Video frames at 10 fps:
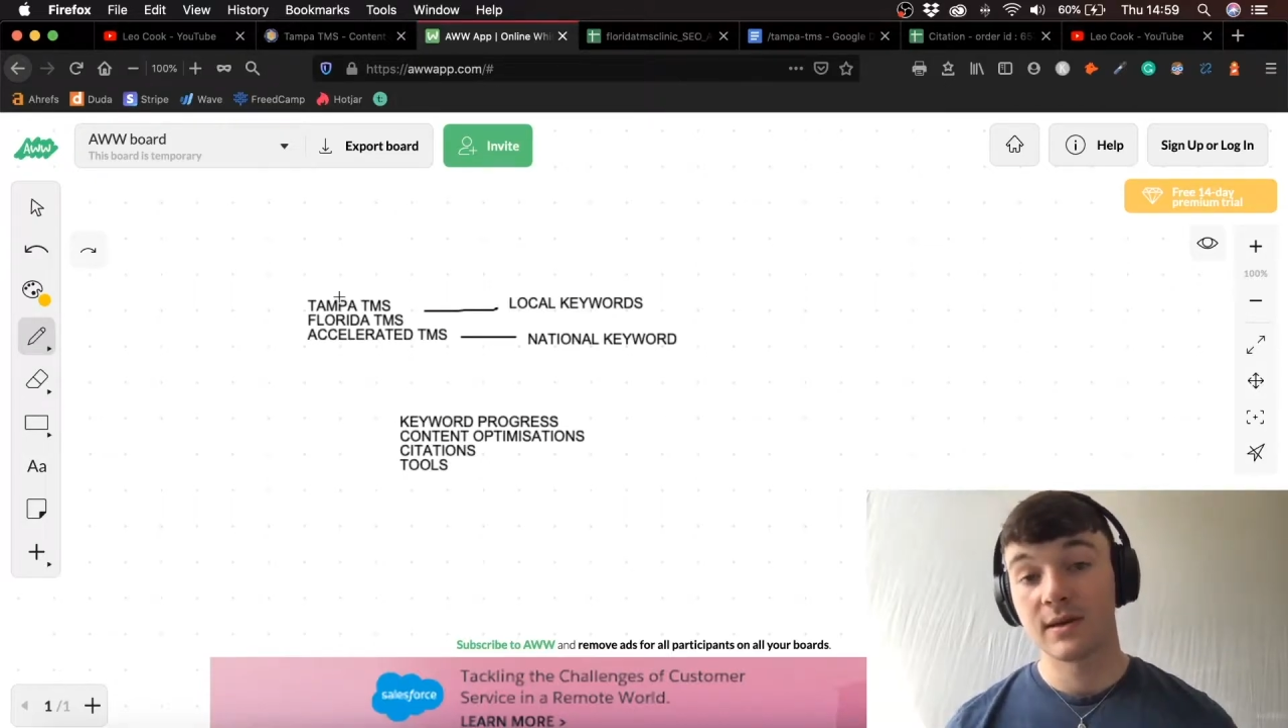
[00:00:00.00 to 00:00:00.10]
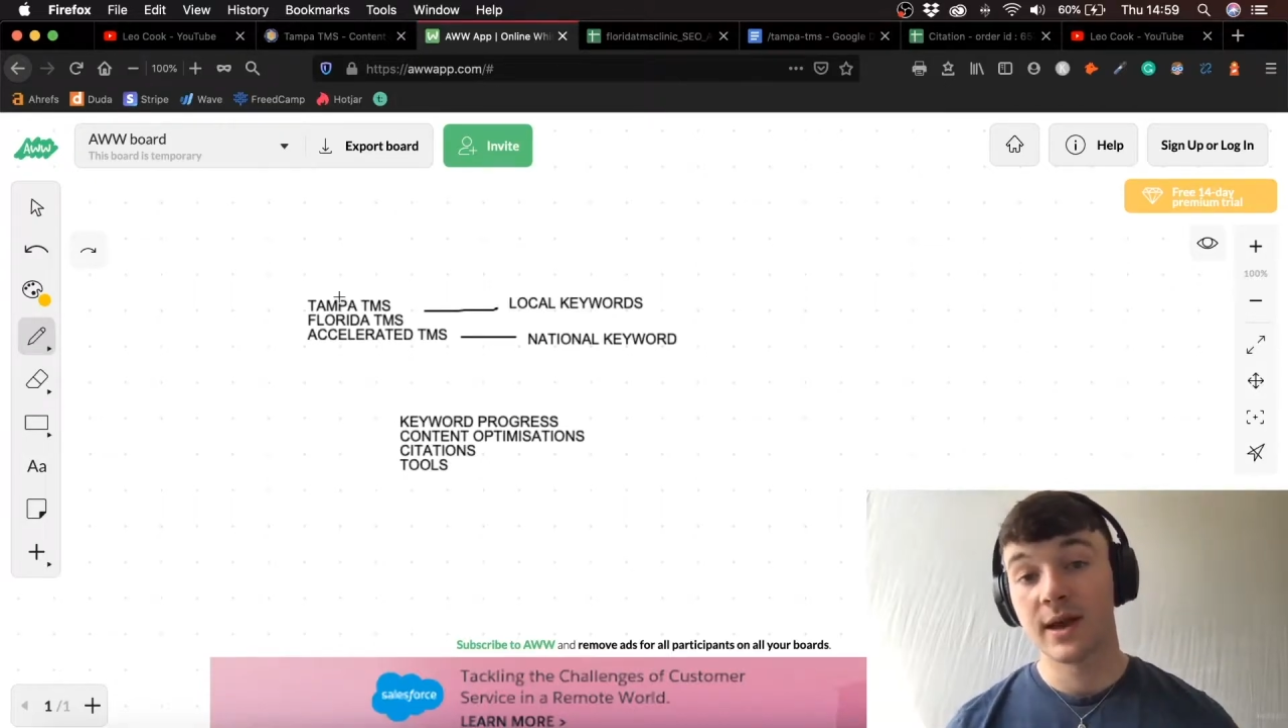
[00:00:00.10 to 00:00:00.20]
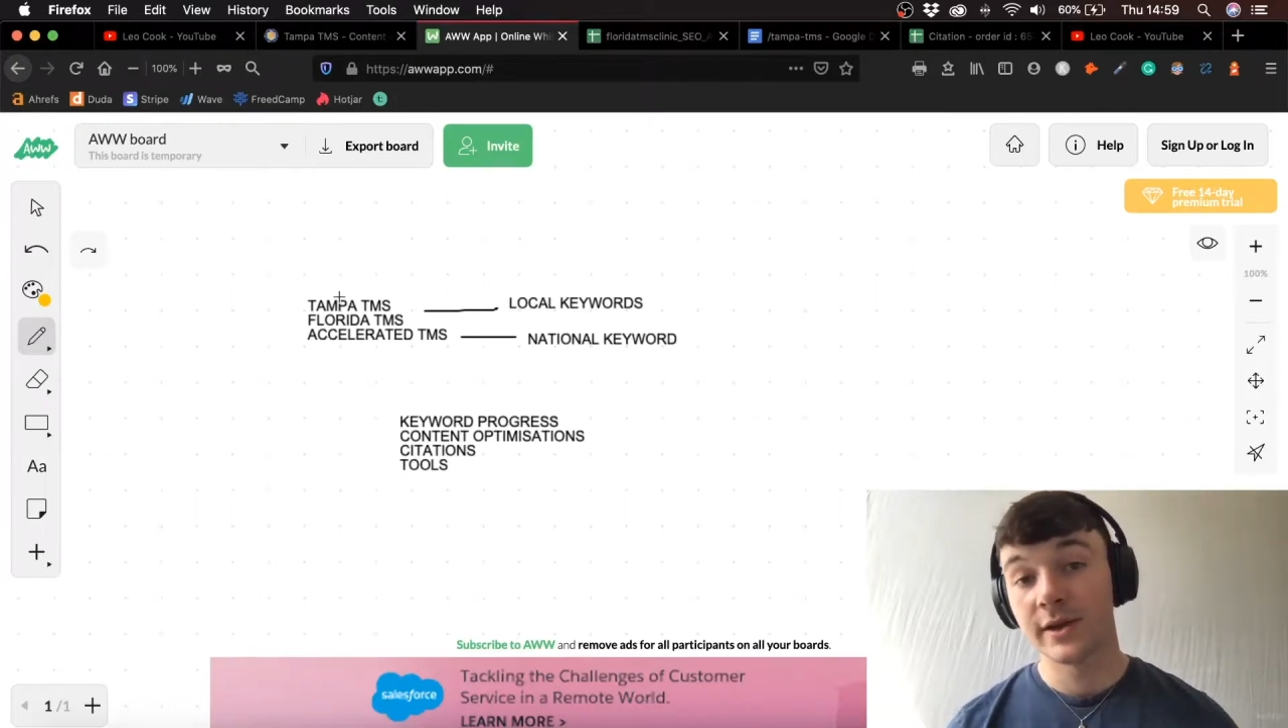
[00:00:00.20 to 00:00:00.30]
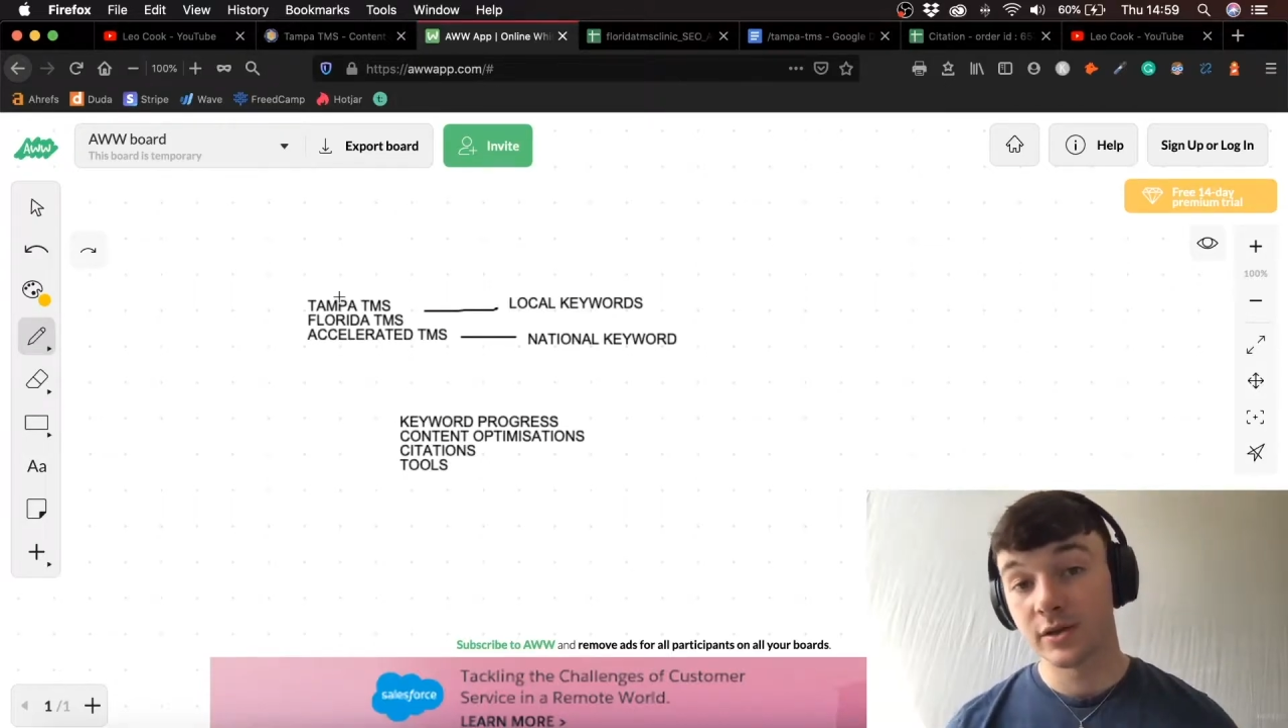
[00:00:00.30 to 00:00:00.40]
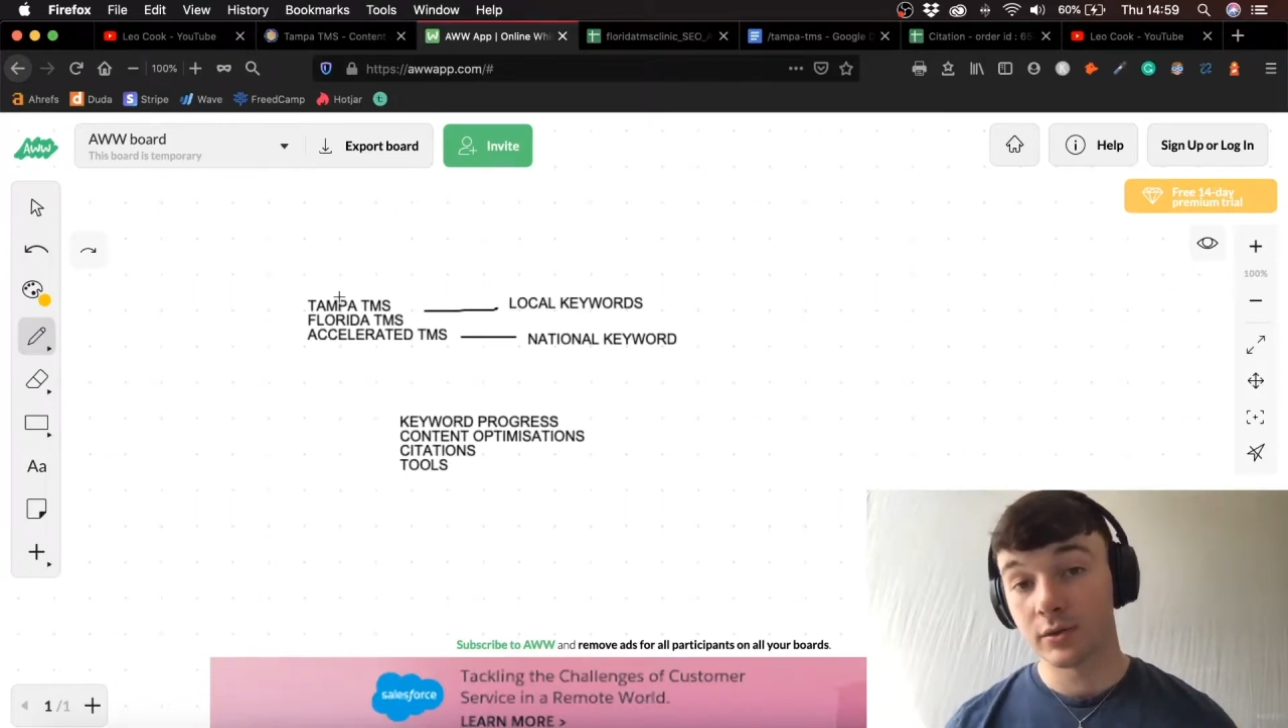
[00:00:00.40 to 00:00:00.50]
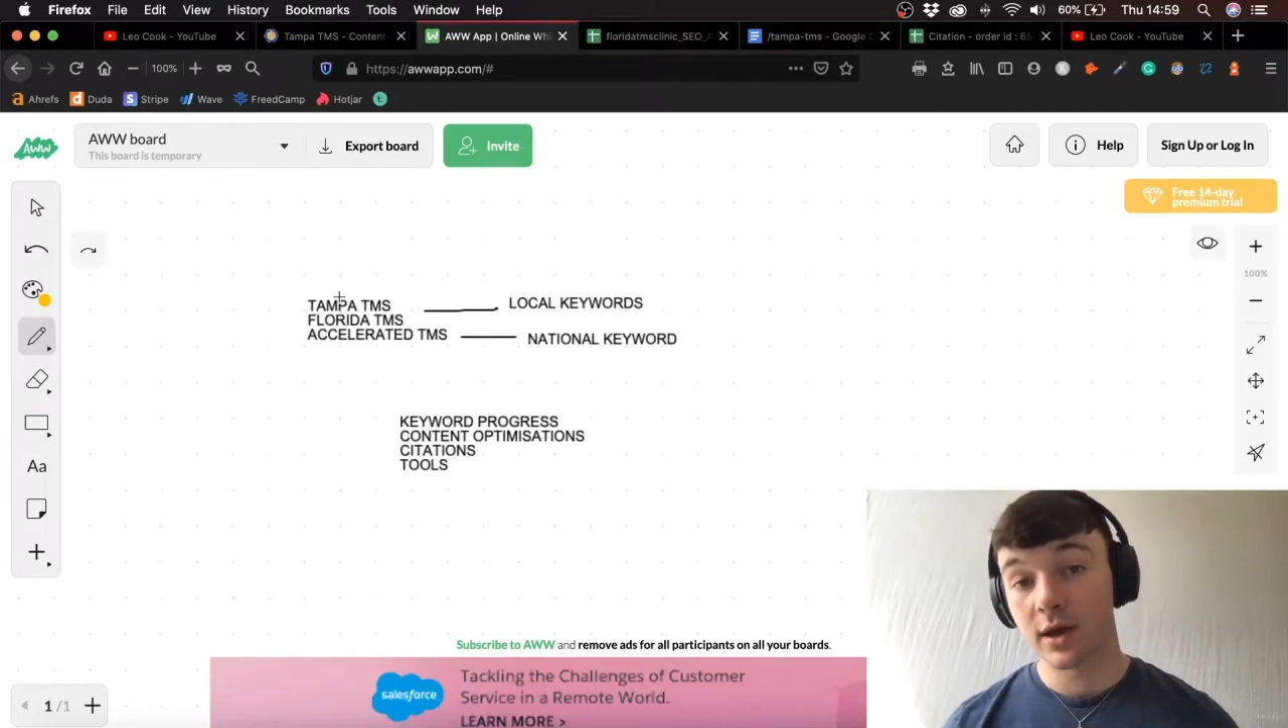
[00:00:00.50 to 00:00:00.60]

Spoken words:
national